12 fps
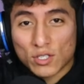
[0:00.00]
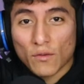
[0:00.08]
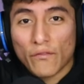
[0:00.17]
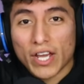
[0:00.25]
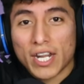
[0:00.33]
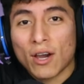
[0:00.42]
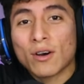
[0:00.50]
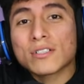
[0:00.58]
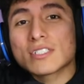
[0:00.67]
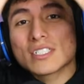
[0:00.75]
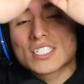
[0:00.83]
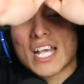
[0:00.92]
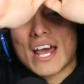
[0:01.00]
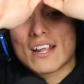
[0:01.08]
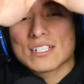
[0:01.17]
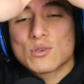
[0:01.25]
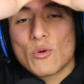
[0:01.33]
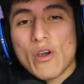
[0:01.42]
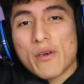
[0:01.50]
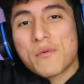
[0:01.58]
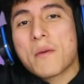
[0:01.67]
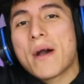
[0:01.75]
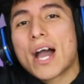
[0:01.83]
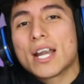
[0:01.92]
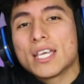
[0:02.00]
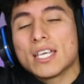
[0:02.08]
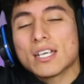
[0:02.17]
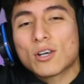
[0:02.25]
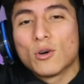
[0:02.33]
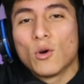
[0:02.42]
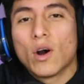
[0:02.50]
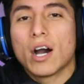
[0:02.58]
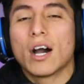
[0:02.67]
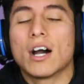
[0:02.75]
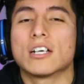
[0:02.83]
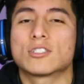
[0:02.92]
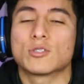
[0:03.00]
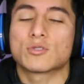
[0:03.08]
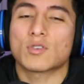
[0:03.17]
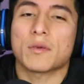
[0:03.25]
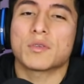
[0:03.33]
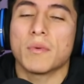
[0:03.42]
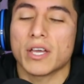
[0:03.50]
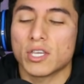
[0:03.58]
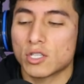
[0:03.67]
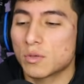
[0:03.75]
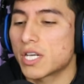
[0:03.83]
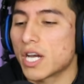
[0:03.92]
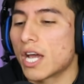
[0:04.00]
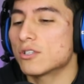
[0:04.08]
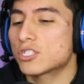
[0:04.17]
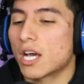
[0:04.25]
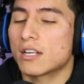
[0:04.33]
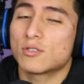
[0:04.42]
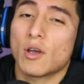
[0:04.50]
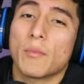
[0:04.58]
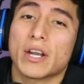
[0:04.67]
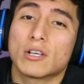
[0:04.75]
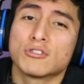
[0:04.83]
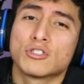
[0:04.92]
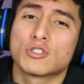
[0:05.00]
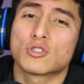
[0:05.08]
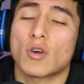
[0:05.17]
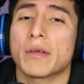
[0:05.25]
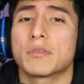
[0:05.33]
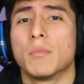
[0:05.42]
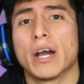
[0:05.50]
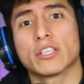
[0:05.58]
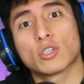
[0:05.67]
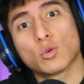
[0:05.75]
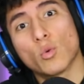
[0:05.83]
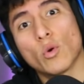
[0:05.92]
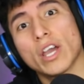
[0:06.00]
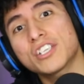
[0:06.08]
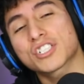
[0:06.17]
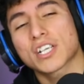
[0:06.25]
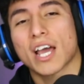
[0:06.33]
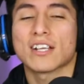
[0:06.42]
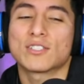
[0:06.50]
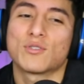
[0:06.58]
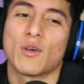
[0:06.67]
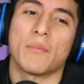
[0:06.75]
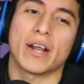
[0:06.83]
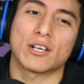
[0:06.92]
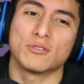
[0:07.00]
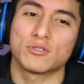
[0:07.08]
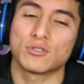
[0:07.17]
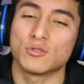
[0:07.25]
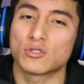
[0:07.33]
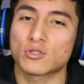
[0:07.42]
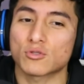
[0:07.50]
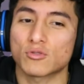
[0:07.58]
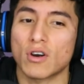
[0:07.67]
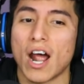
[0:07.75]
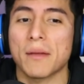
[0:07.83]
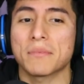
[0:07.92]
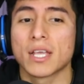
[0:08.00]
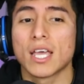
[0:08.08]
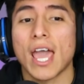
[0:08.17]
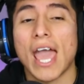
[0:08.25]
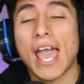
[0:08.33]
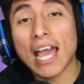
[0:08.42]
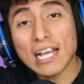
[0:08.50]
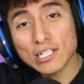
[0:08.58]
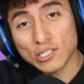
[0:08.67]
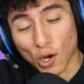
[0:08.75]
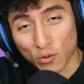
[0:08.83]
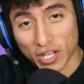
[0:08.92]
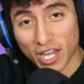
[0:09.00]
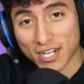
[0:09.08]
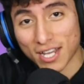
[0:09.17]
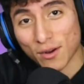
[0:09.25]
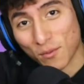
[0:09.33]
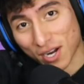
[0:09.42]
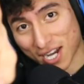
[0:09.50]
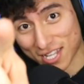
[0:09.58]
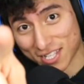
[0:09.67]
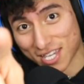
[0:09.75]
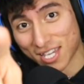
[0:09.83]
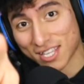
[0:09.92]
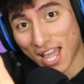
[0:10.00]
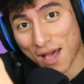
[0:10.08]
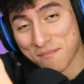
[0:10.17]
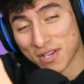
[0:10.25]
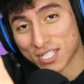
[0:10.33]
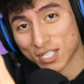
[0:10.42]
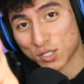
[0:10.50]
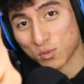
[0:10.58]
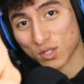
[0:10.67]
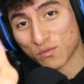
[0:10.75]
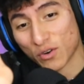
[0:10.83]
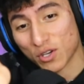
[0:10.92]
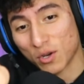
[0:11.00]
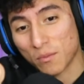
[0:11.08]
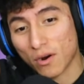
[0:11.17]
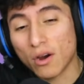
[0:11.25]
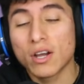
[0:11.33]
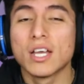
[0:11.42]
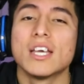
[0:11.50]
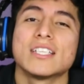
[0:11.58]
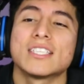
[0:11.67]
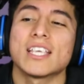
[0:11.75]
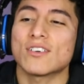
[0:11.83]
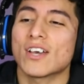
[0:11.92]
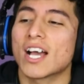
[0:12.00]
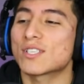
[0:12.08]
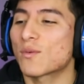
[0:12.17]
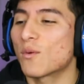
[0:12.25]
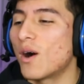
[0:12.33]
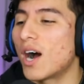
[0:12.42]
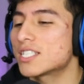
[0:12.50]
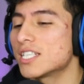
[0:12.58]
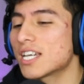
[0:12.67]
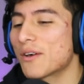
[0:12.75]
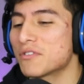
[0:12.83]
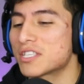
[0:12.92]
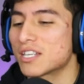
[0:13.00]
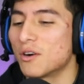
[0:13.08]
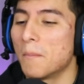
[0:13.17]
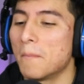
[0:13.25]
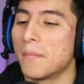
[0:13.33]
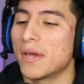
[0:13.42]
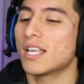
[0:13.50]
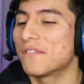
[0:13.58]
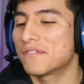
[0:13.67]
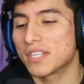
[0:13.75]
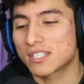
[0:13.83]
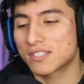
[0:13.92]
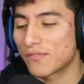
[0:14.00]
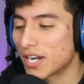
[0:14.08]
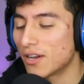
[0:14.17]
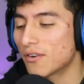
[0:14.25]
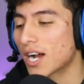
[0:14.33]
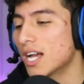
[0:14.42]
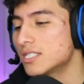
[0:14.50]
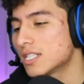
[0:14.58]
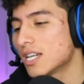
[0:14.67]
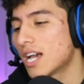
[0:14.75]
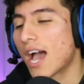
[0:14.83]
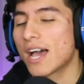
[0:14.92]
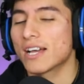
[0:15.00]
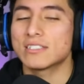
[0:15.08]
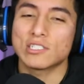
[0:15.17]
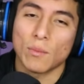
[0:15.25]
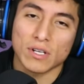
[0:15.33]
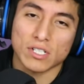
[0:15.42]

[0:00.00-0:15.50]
video. Shout out to everybody who subscribed to my YouTube channel. Shout out to everybody who subscribed to my Twitch. Shout out to everybody who subscribed and donated. Wakanda King, that message was for you, bro. Thank you guys for watching every single minute of this video, guys. I had so much